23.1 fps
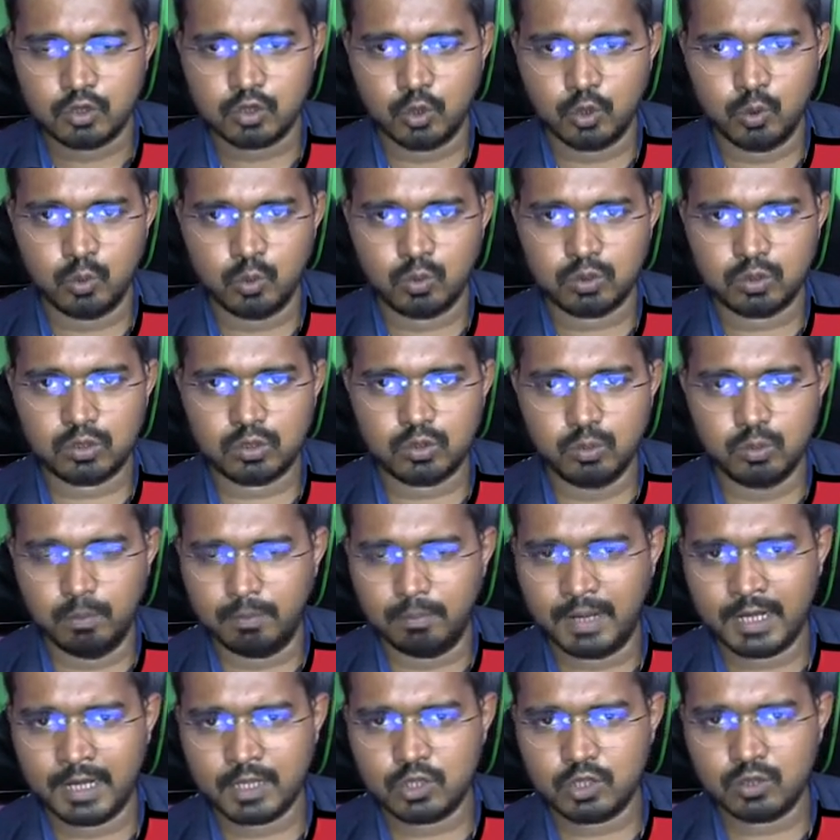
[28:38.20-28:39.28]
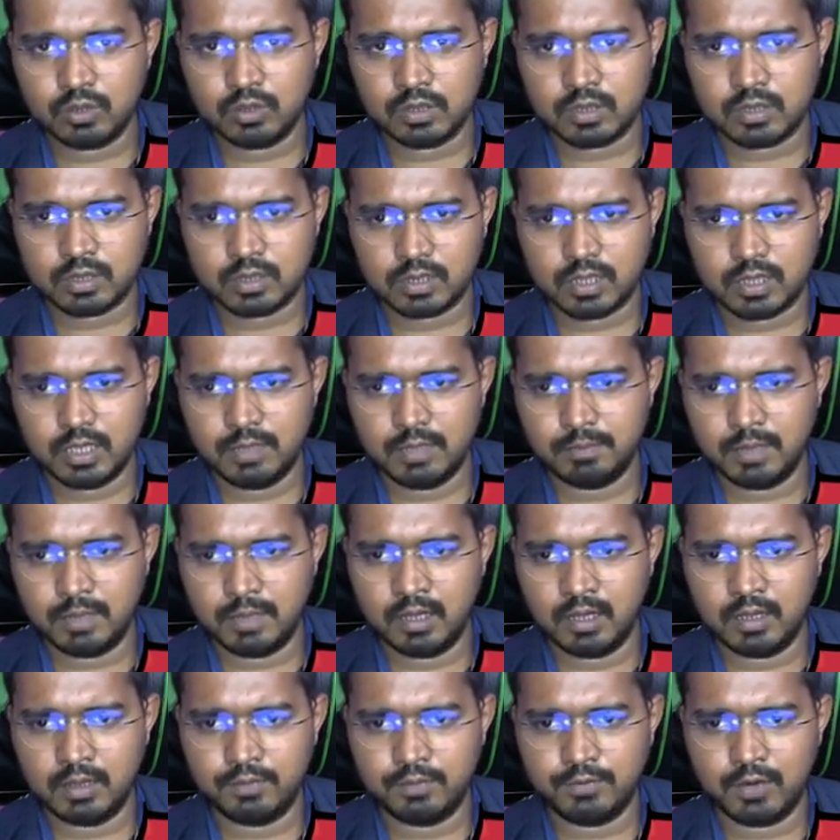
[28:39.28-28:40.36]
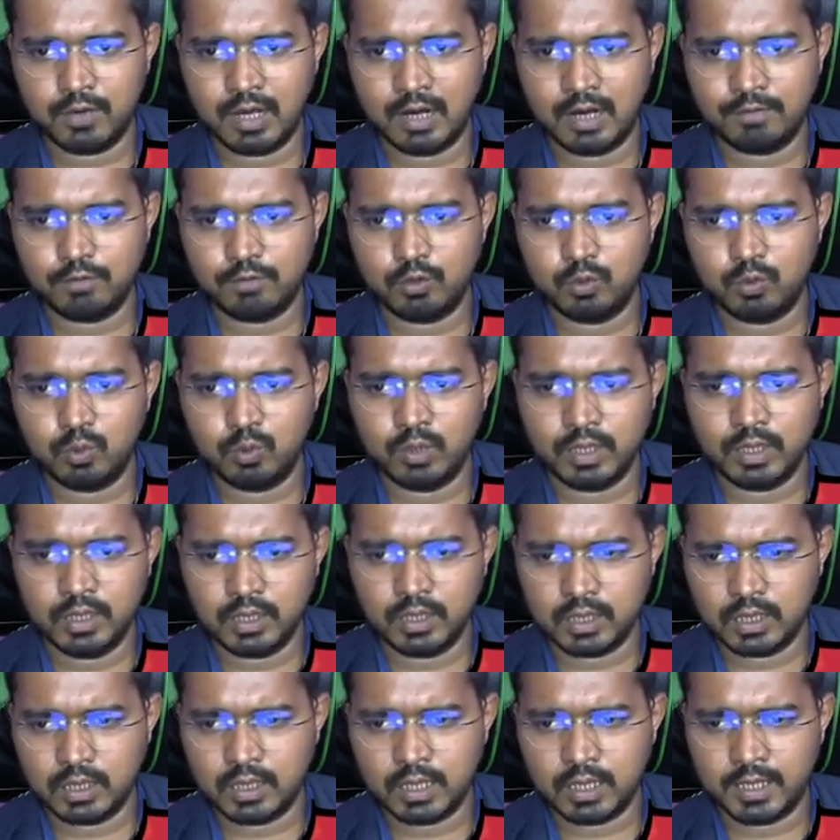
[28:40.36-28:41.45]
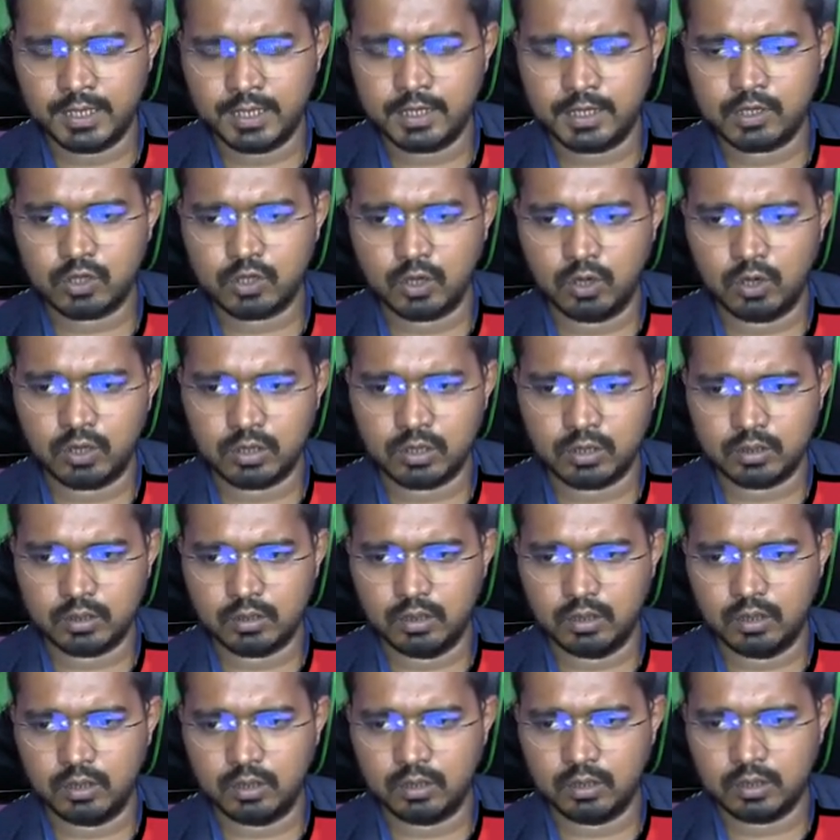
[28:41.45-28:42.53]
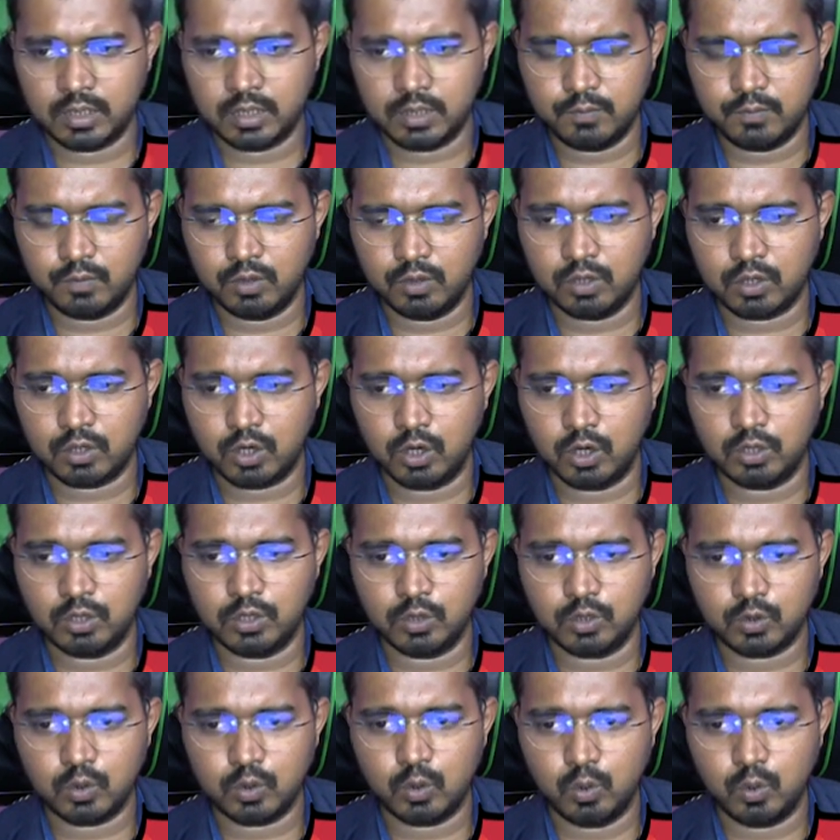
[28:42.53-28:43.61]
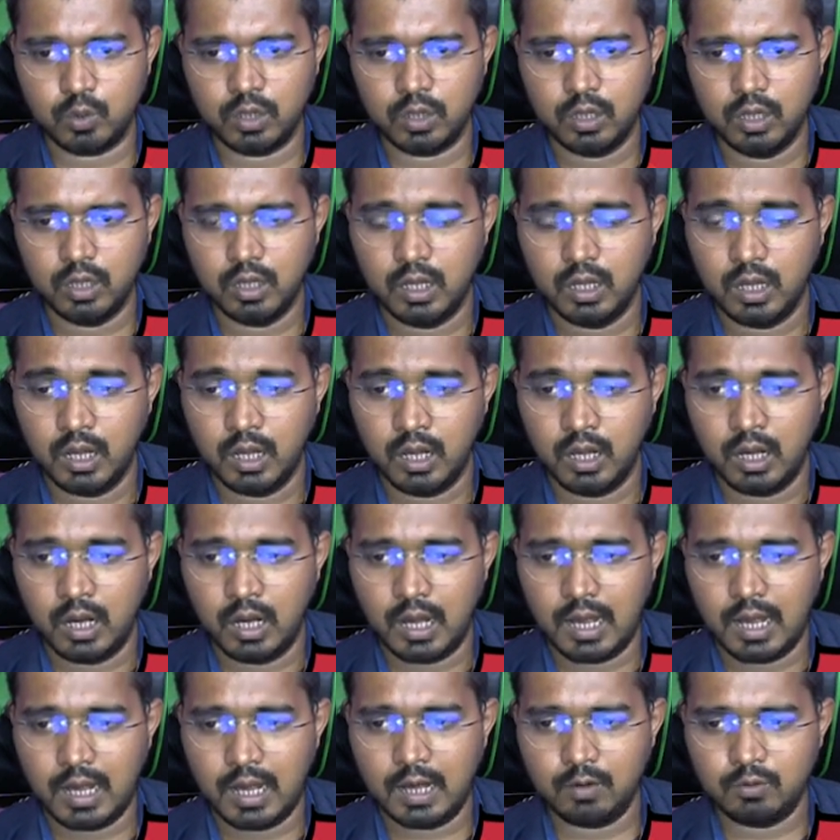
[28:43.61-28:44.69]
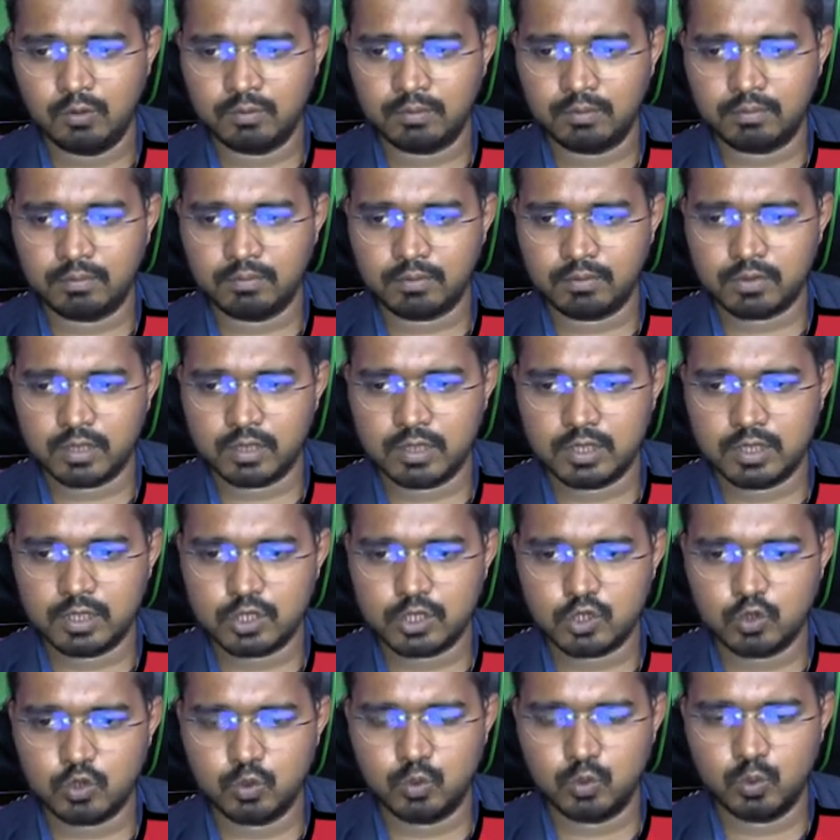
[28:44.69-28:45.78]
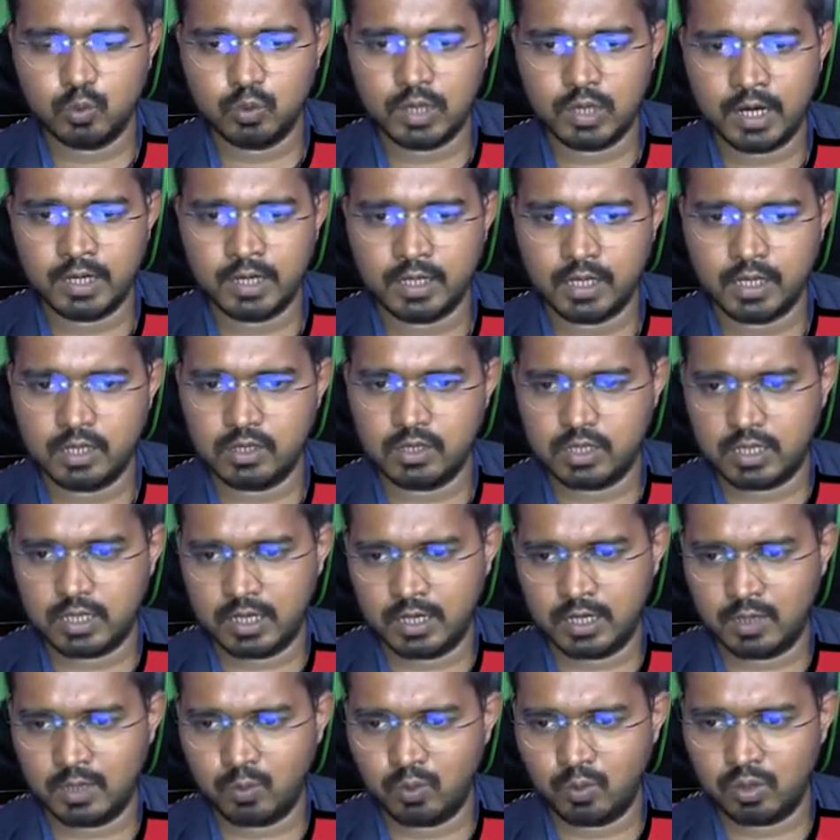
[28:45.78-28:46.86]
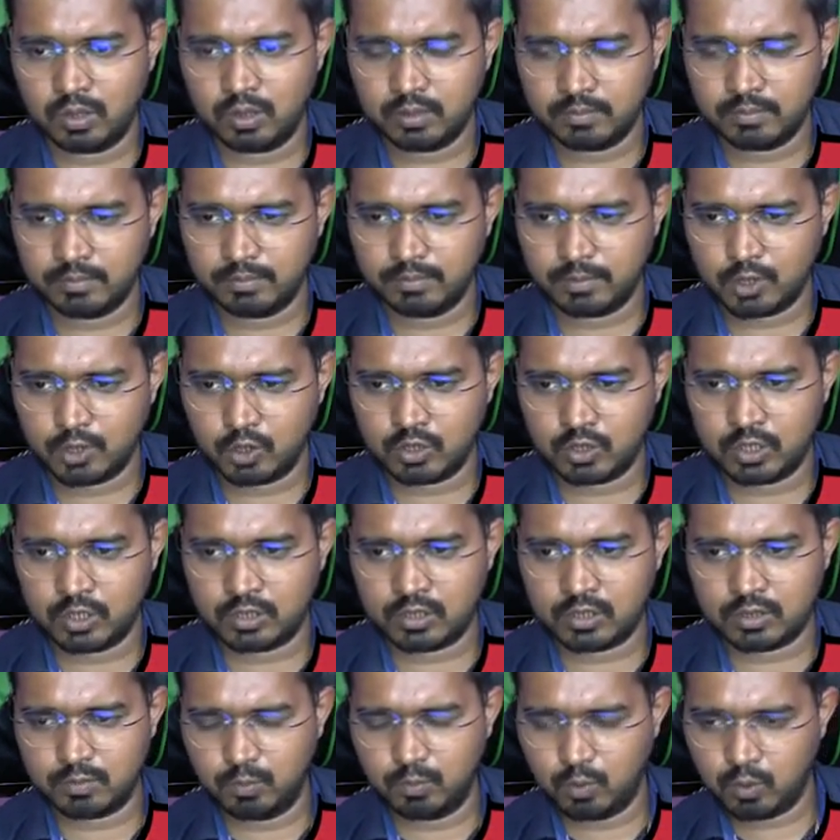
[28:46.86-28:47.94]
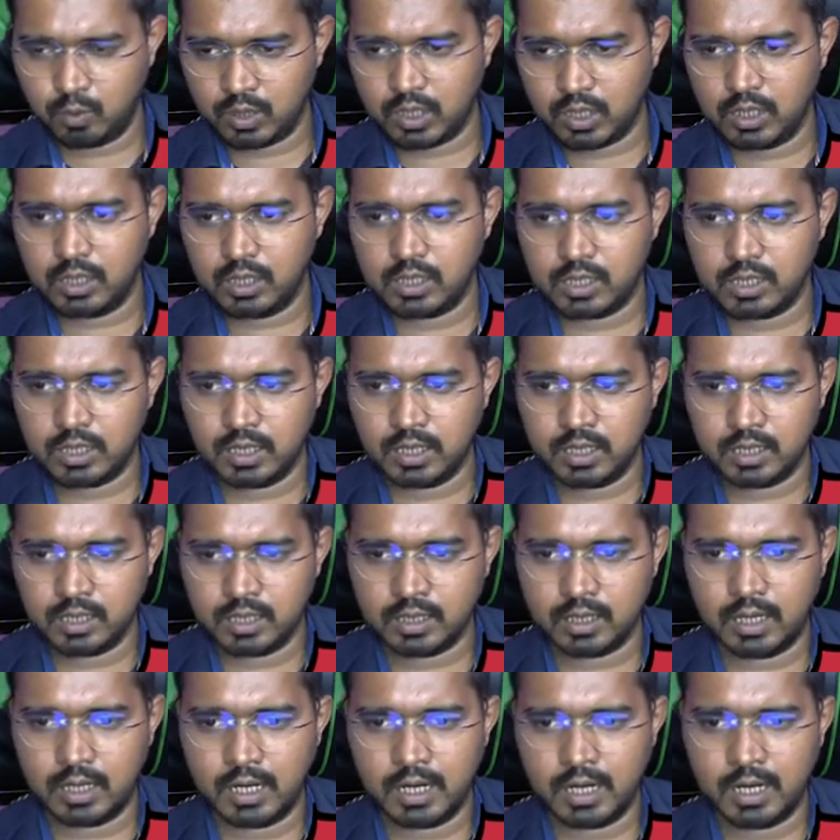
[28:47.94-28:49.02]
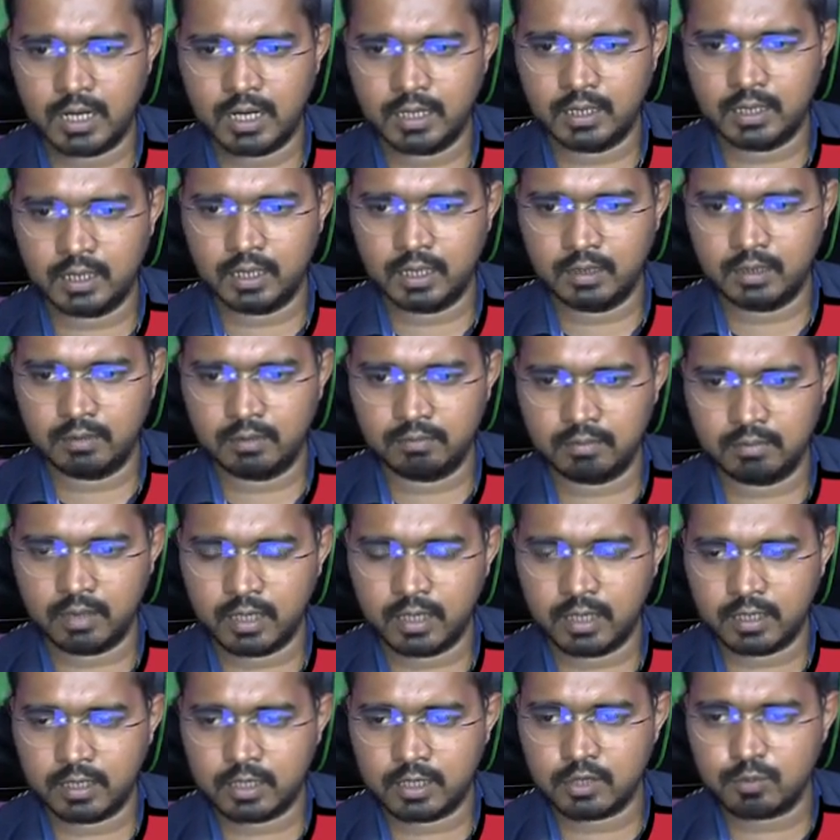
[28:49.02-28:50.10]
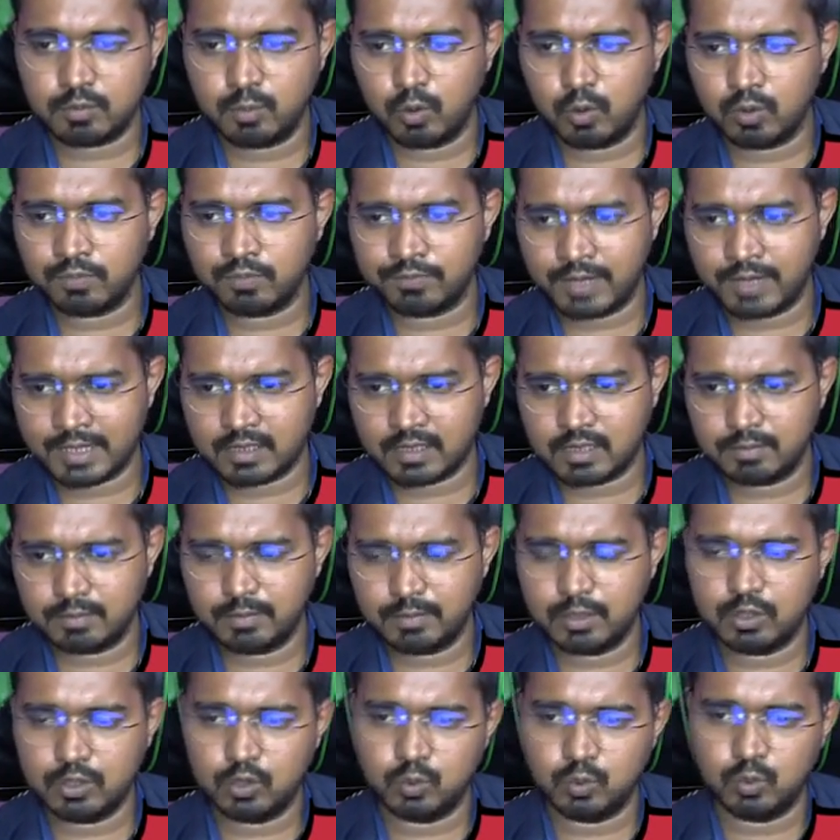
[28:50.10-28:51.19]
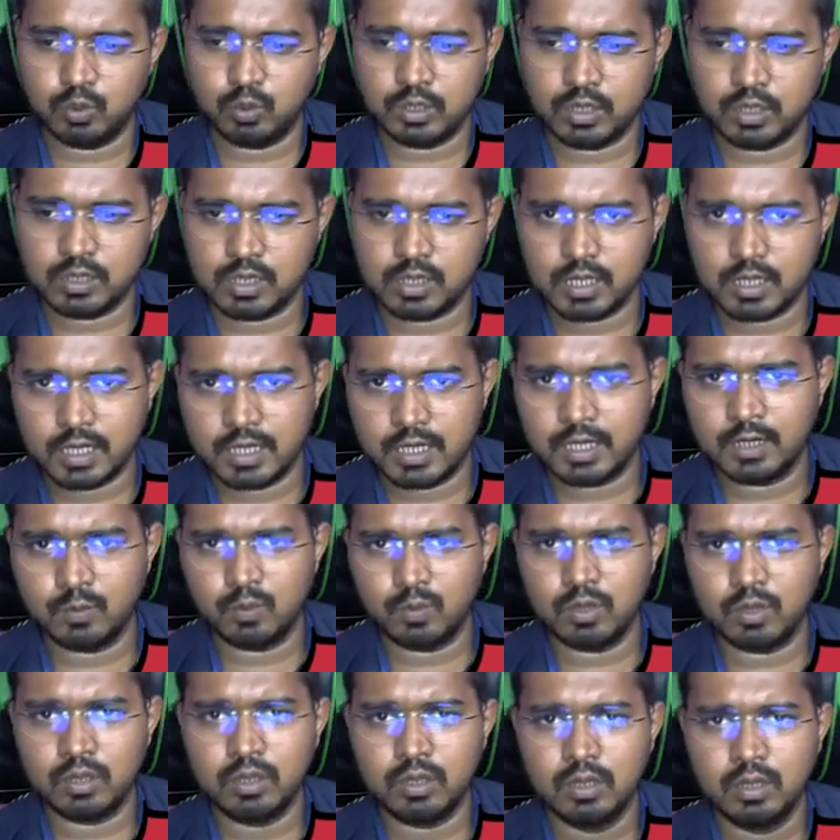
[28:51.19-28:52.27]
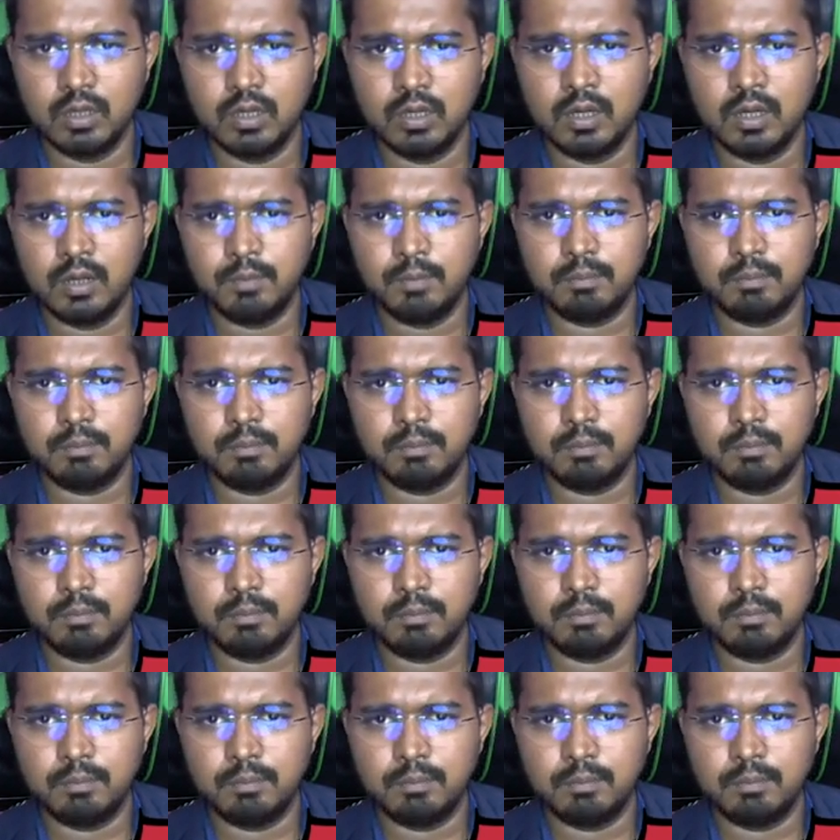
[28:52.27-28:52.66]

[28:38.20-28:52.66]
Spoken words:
So to match your schema, if you have to do any rewrites or rework on your code, I would suggest to do that in CAL Word, because it's more easier and it is more flexible to do it in CAL Word,